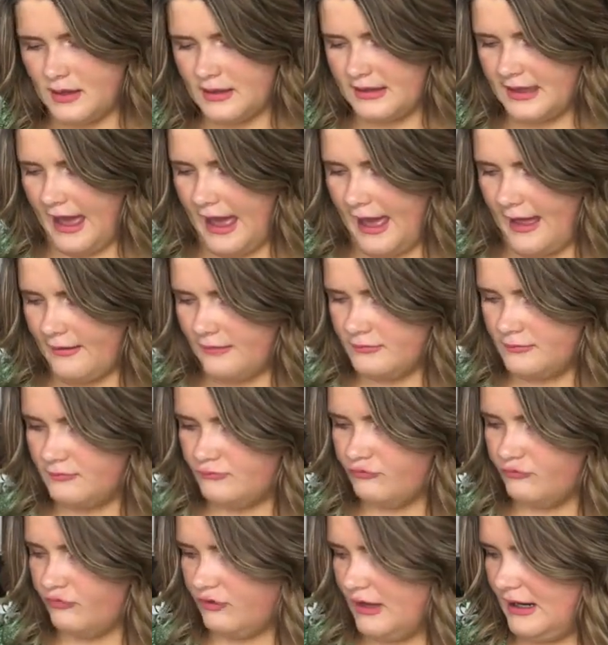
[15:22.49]
yeah
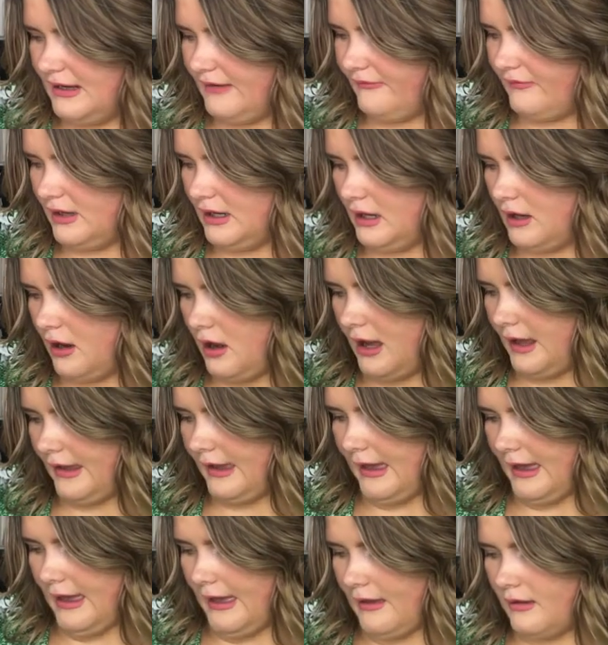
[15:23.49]
really really
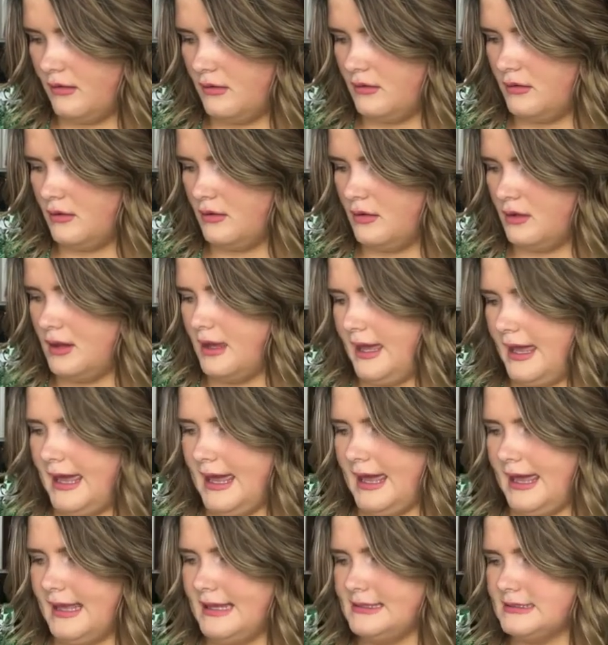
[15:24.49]
like it it
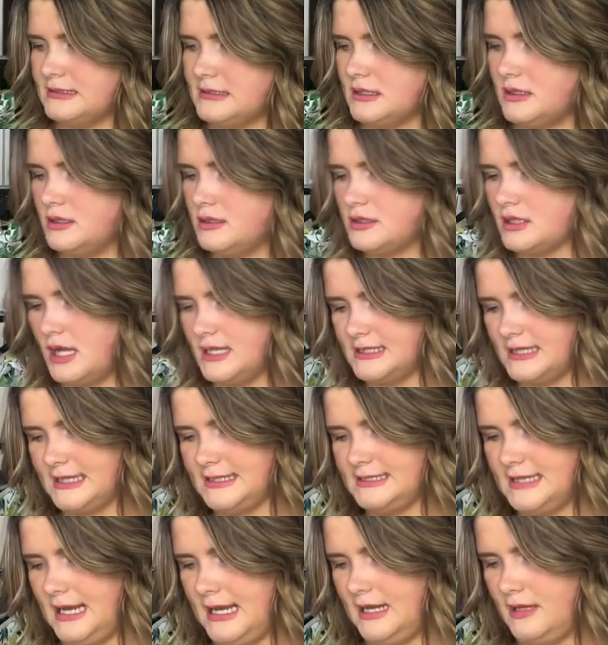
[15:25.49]
is size
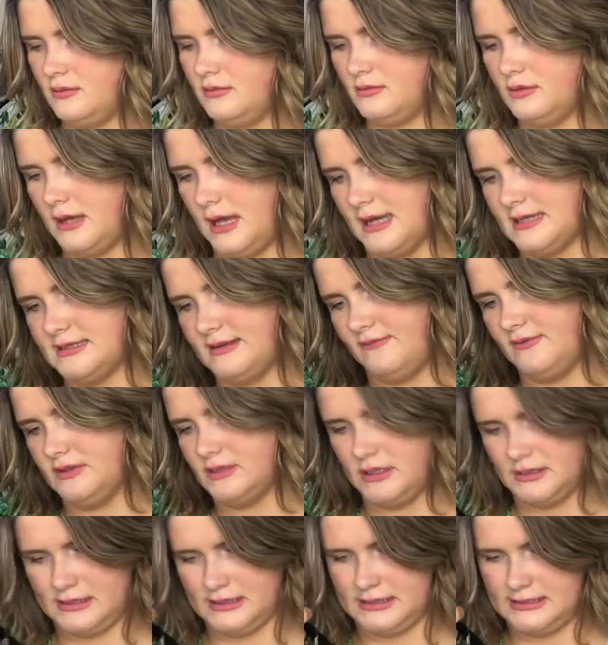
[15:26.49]
18 yeah it's
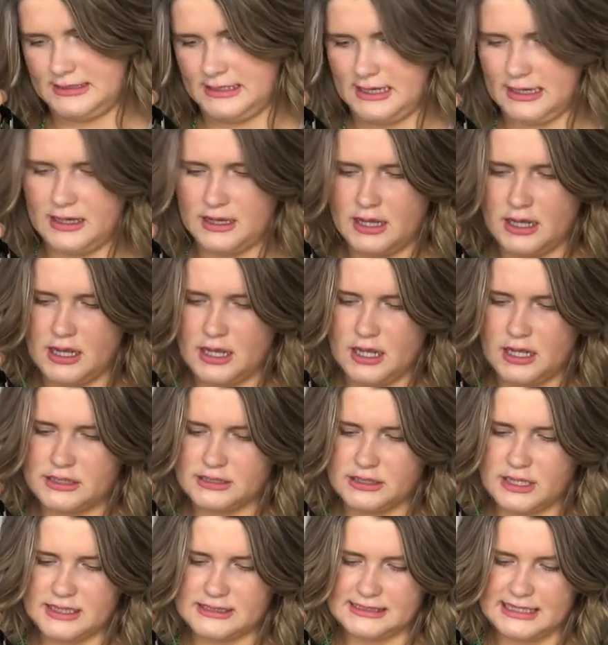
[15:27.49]
definitely size 18
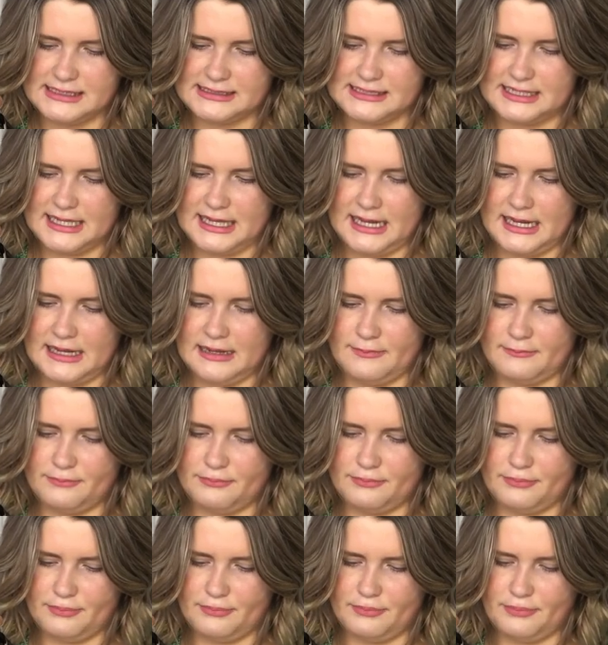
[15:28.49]
size 18
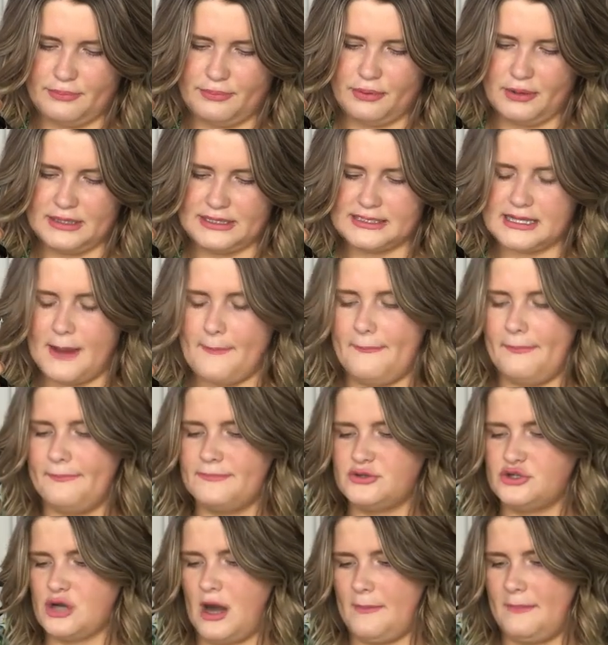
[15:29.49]
print
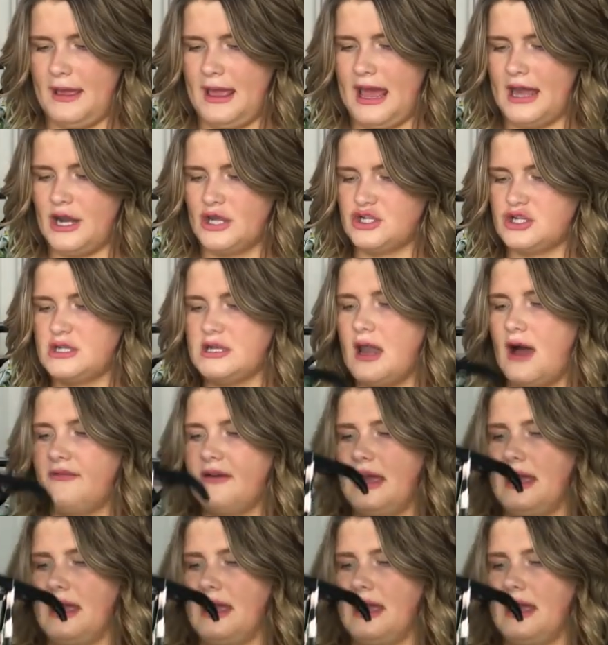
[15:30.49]
strappy and I just love